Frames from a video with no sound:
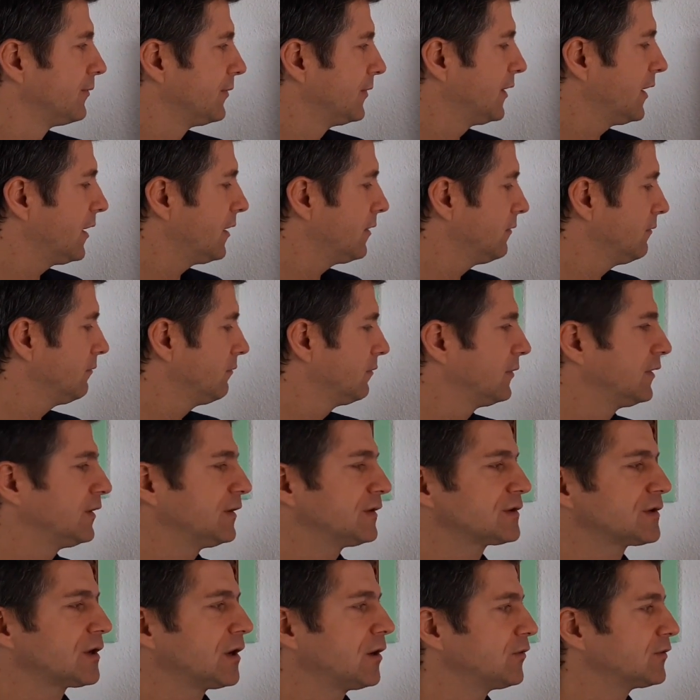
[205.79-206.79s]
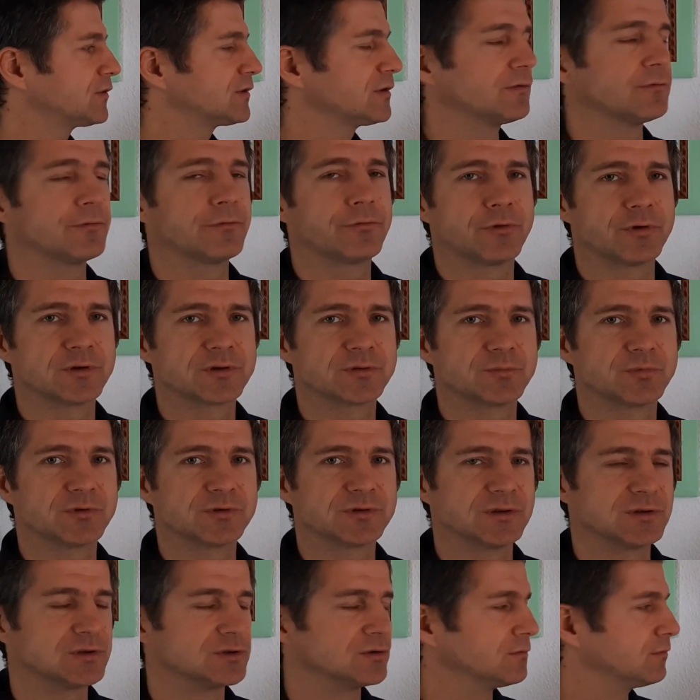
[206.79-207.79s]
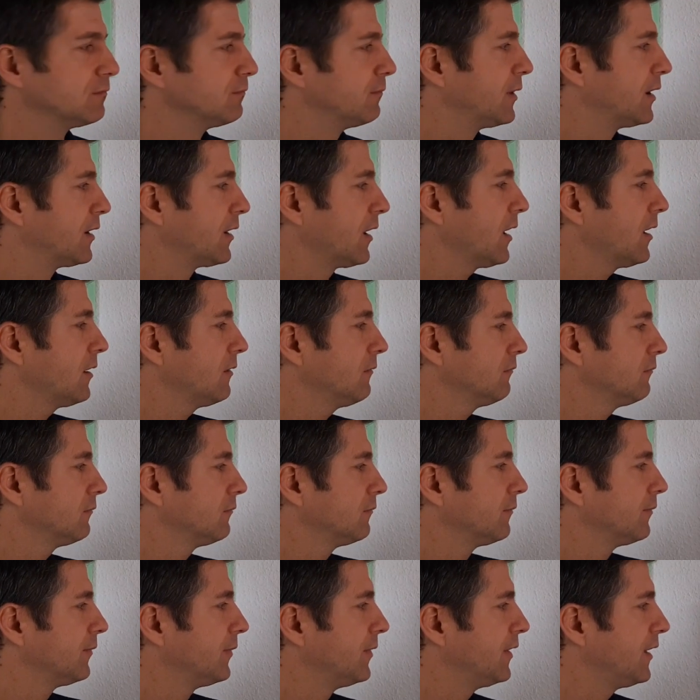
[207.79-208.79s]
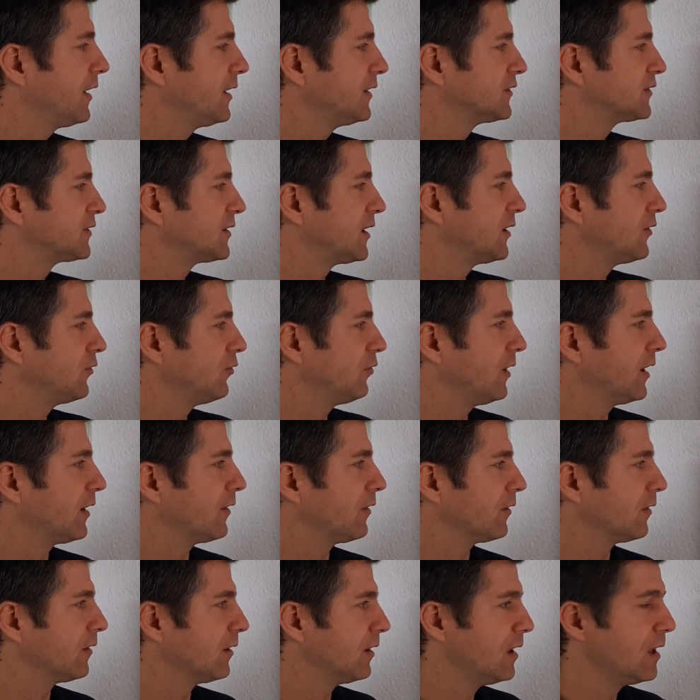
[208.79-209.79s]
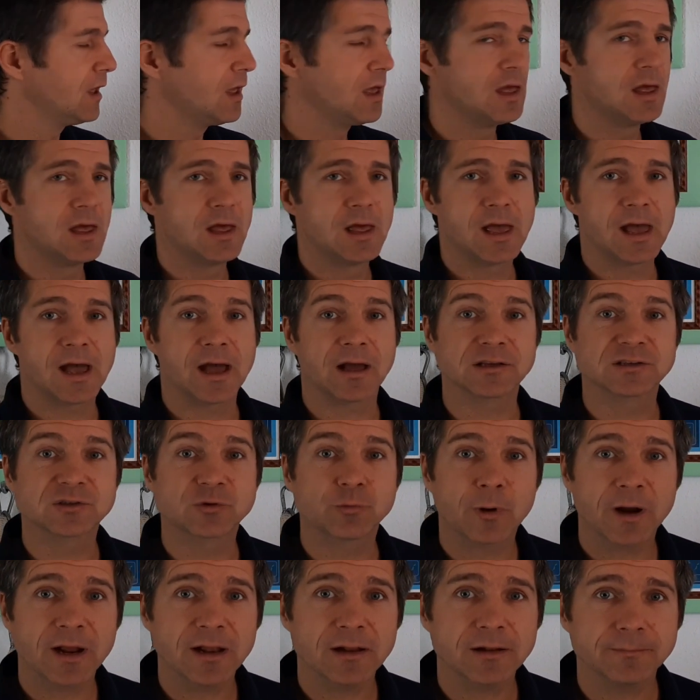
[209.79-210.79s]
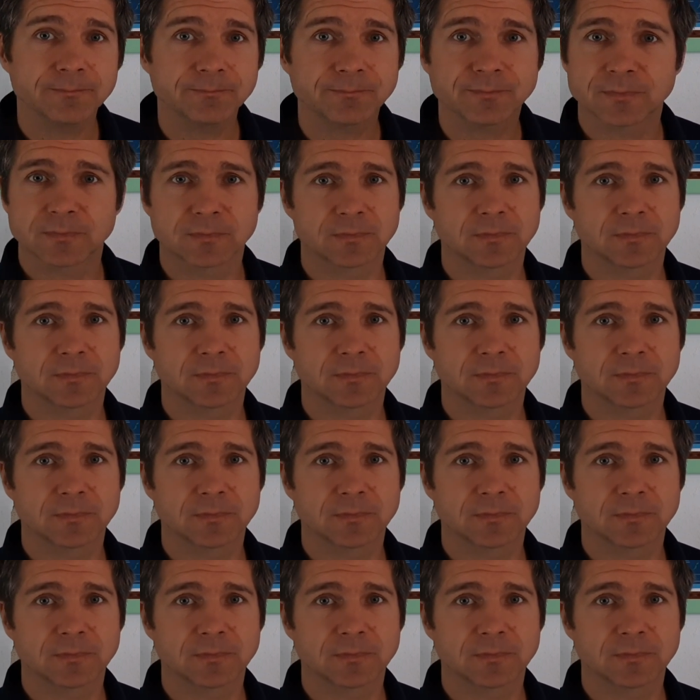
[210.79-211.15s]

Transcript: Then this goes in first position. But again, they stay together. As well,